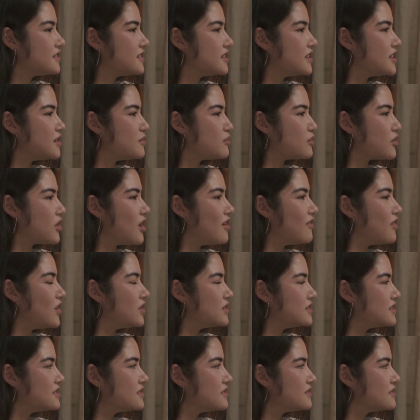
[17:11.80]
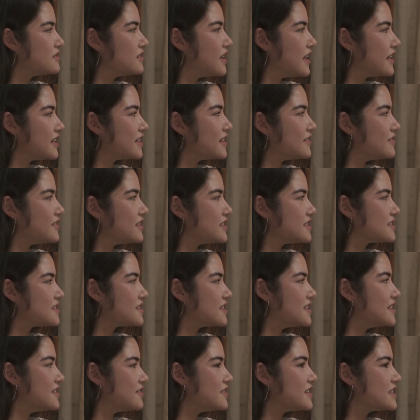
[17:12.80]
improv on, like if
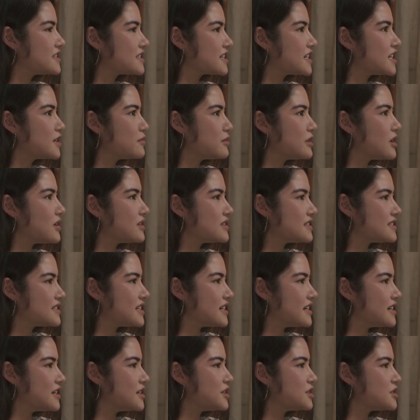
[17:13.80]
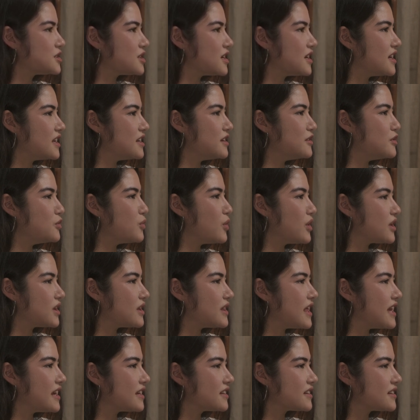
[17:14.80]
it's gonna be on stage and you want
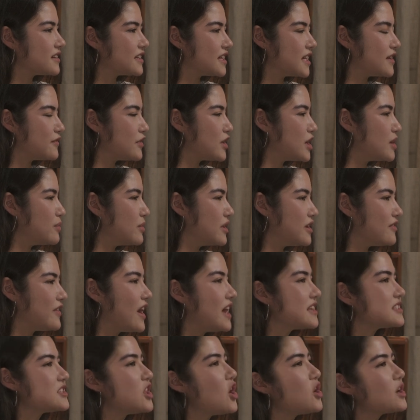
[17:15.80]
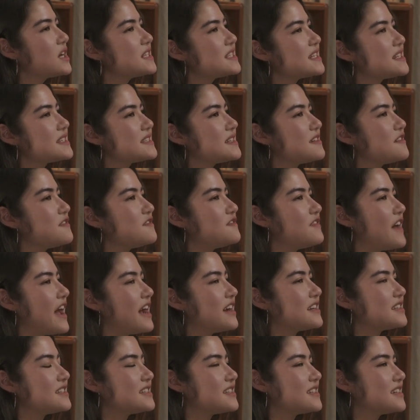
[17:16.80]
to like give it a bit of, as long as it doesn't
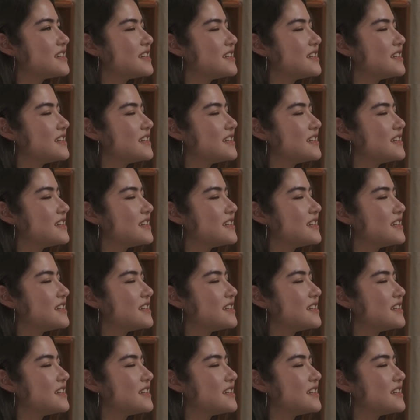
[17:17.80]
affect